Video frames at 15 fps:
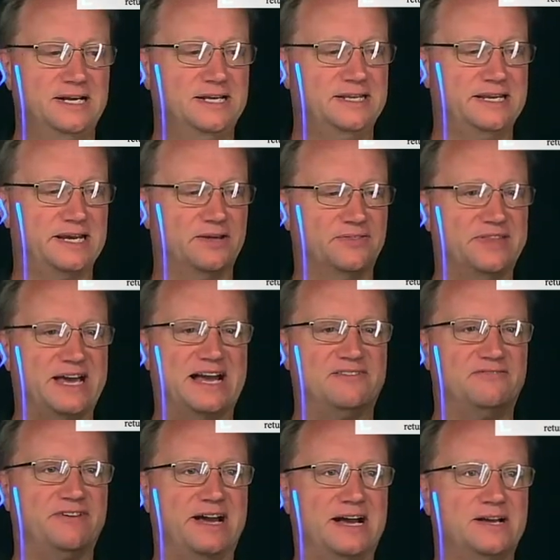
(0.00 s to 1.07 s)
Now that
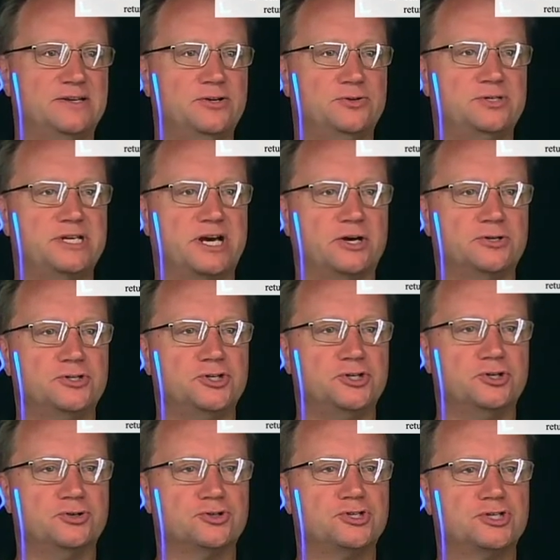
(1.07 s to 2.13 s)
value tells you
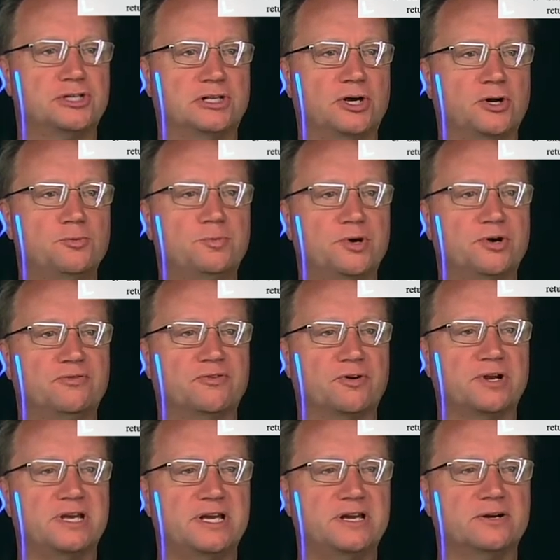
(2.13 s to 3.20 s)
your slope over
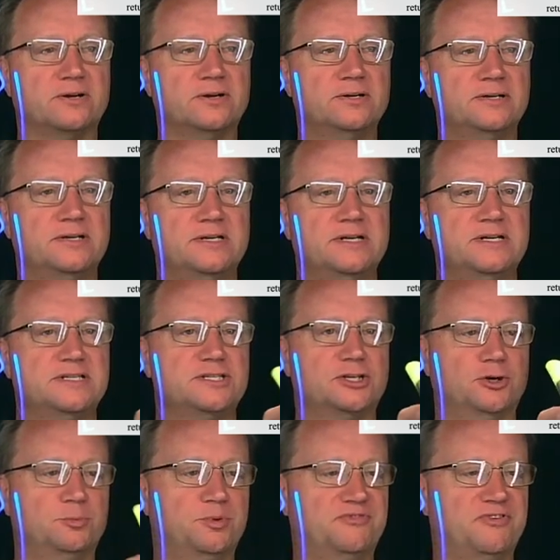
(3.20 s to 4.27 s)
here.
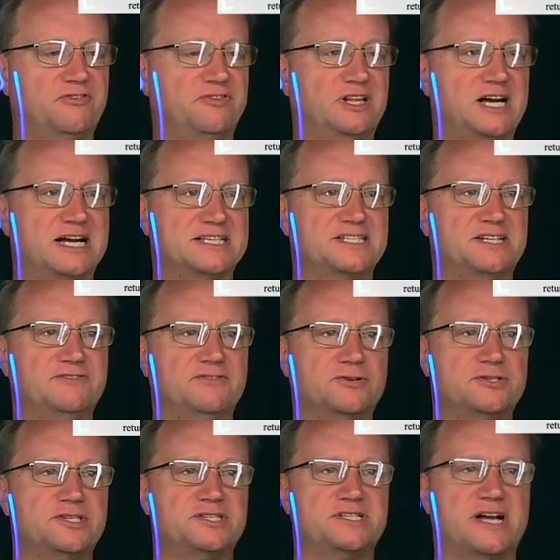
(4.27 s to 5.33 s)
Slope of a velocity
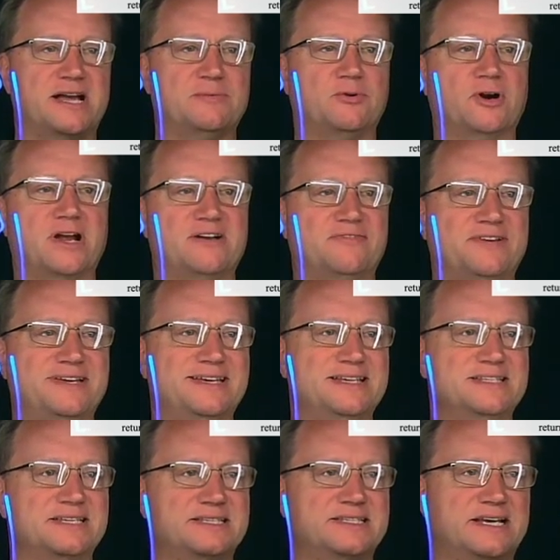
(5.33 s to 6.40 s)
versus time graph
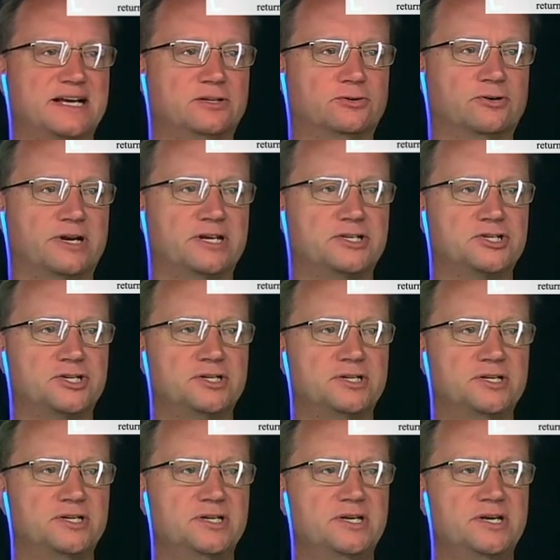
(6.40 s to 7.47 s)
is acceleration.